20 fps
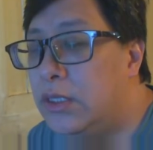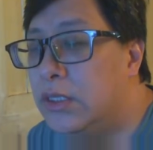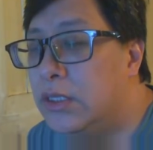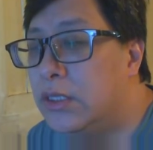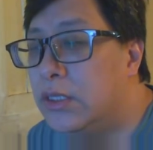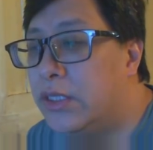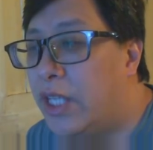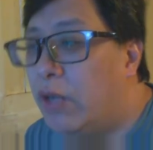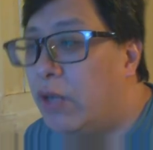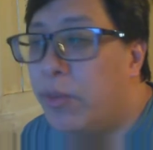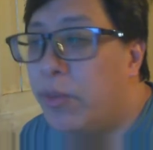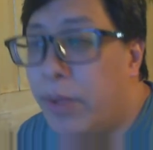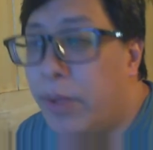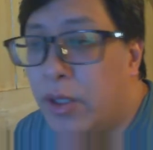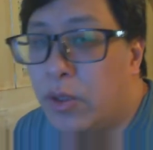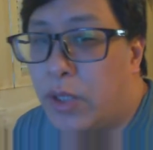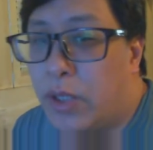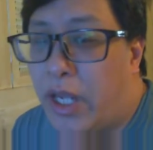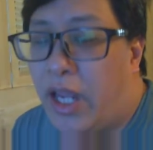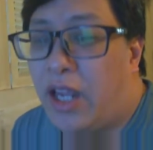that would be
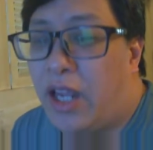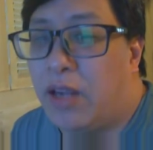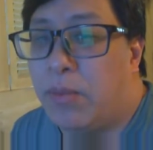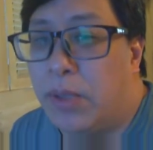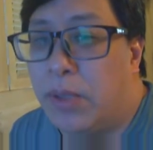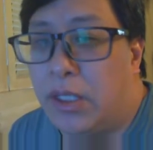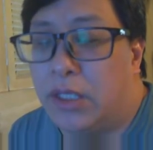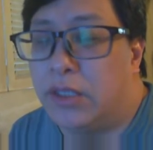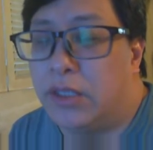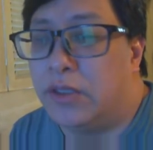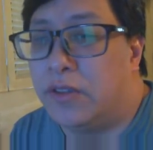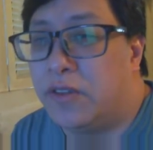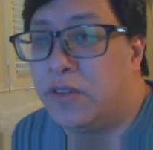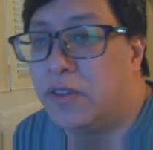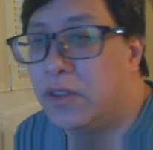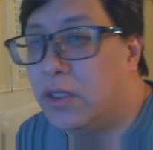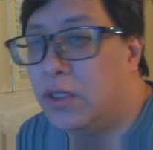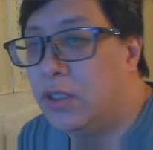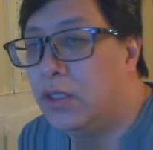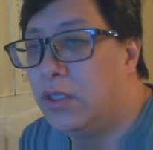okay because
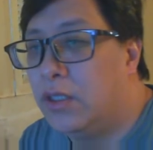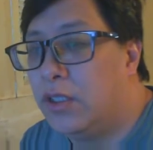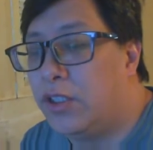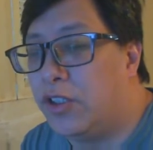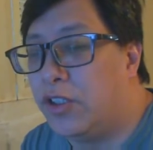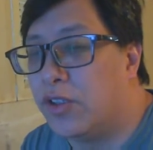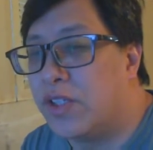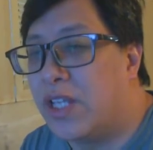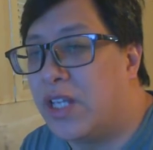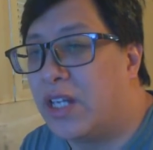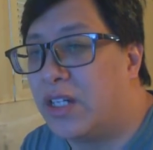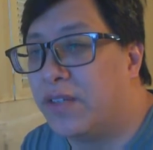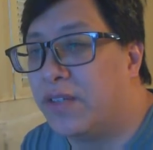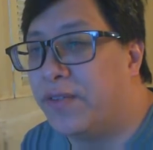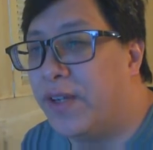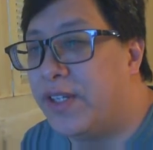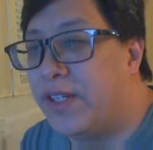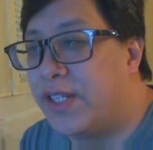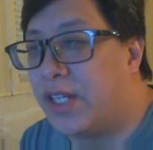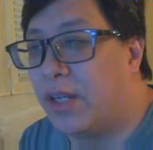you're
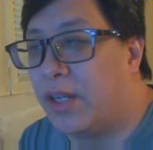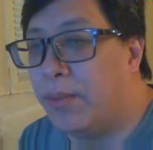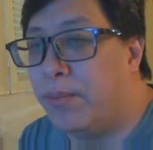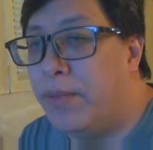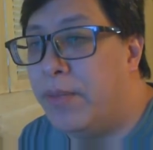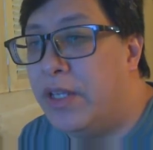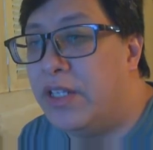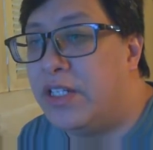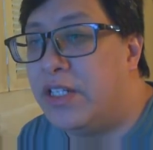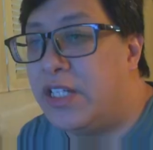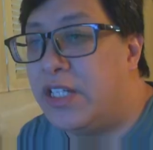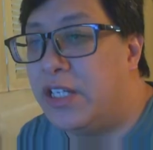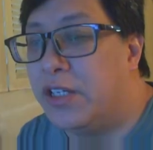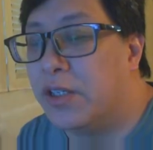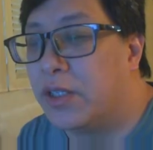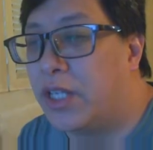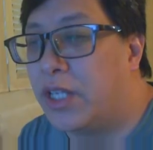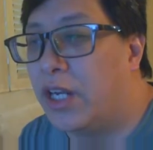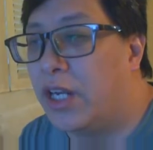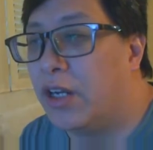sacrificing a mid-tier
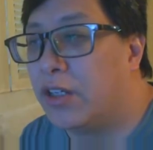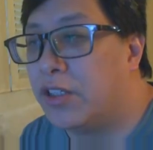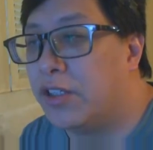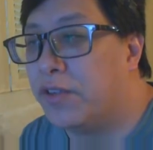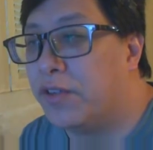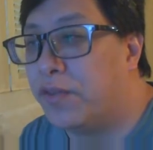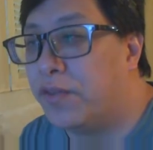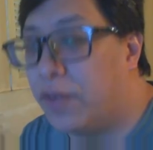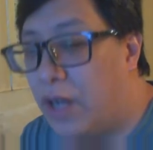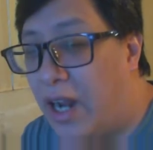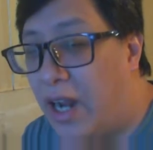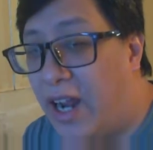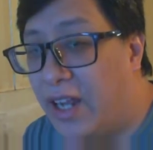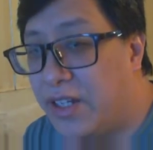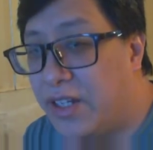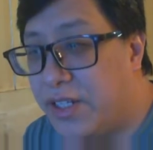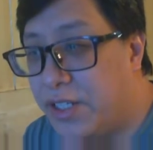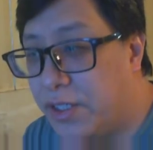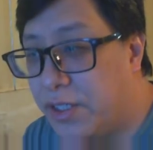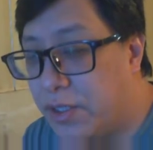character for a
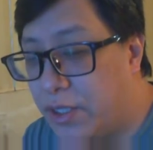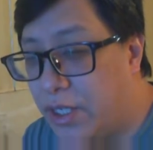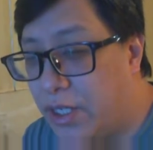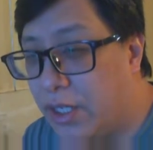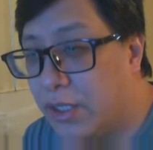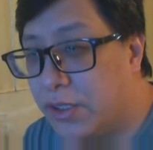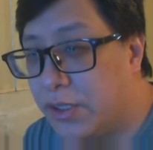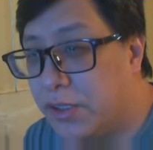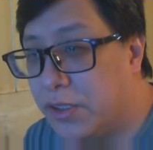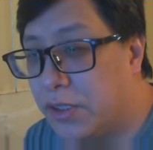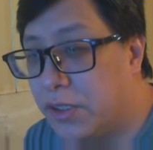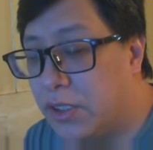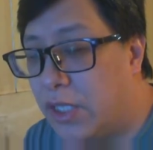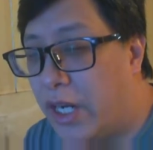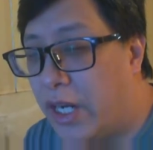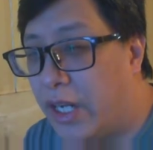high-tier character,